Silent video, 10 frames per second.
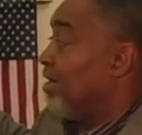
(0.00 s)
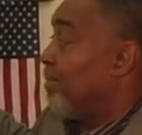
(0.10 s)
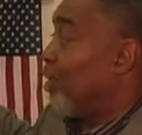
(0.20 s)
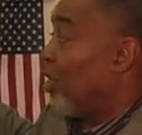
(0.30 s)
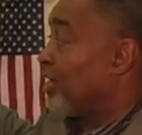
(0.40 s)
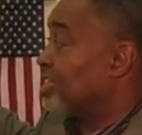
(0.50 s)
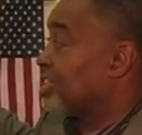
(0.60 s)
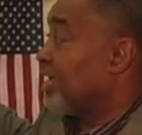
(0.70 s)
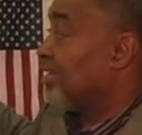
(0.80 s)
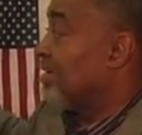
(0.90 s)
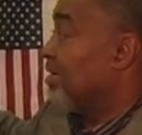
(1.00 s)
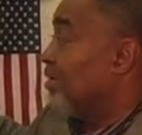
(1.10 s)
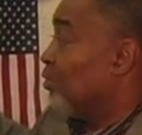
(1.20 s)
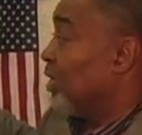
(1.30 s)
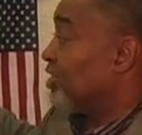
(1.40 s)
partisan,
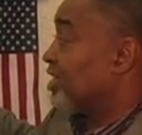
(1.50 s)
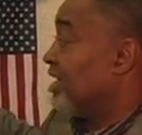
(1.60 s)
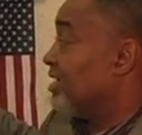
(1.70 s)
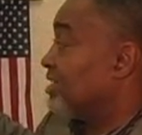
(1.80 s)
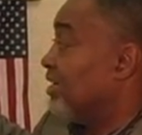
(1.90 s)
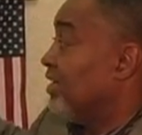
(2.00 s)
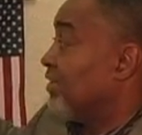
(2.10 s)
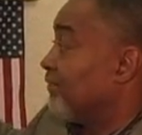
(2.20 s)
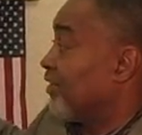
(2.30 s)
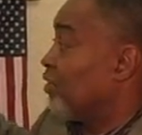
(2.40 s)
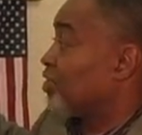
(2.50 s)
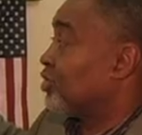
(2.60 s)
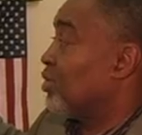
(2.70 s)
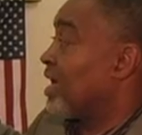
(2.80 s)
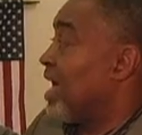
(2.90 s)
which is the first
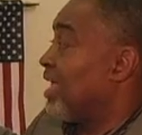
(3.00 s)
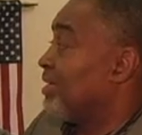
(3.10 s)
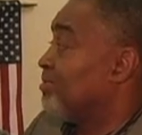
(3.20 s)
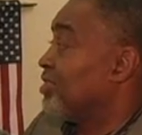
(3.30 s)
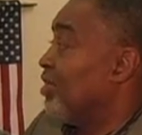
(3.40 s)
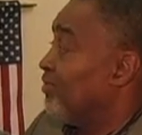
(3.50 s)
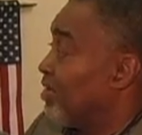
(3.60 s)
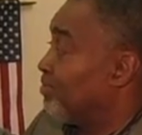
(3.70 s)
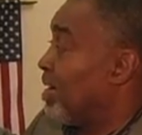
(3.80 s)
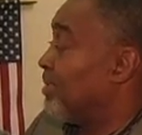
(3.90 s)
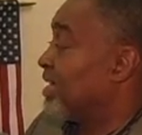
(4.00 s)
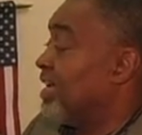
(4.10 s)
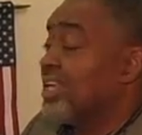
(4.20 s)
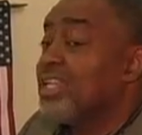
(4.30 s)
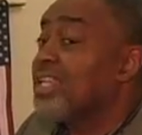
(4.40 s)
two columns,
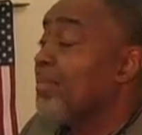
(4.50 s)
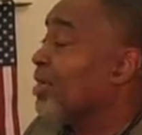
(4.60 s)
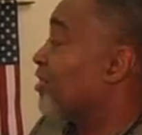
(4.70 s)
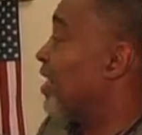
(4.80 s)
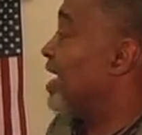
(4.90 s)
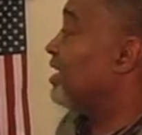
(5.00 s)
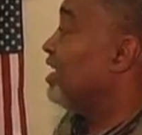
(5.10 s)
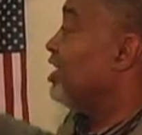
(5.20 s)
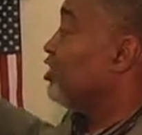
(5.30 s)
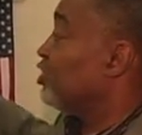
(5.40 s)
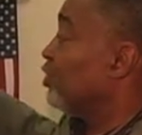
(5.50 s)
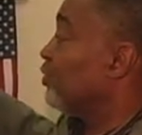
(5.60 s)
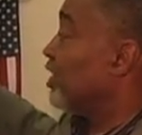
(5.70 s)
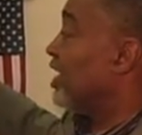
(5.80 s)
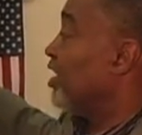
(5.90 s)
Republican and Democrat, to
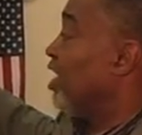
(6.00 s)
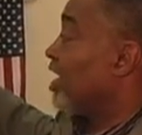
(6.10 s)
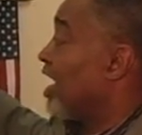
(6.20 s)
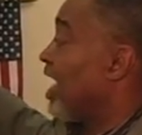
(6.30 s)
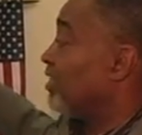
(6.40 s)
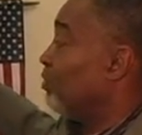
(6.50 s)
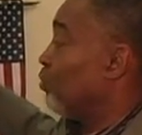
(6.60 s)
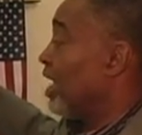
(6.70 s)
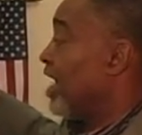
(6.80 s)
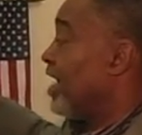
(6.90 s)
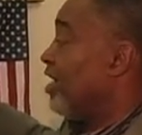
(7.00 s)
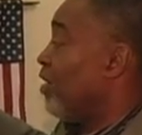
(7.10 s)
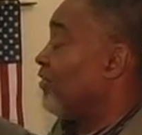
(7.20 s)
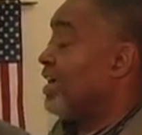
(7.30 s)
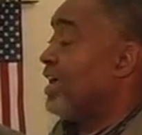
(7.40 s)
the column way
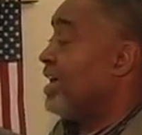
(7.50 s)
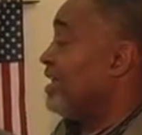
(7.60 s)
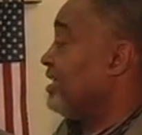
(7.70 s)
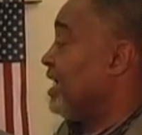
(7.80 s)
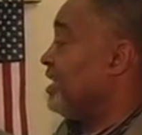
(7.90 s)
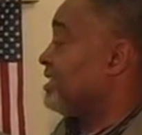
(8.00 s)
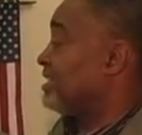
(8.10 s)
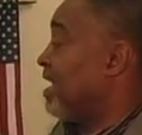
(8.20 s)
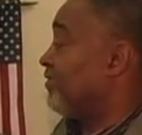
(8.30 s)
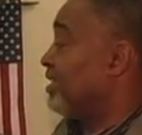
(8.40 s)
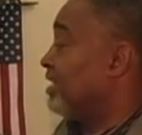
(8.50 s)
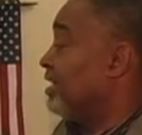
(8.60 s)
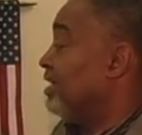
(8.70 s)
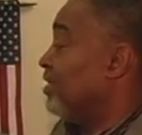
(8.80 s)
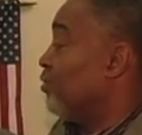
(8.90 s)
over here in 7,
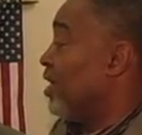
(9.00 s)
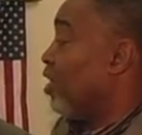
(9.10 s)
where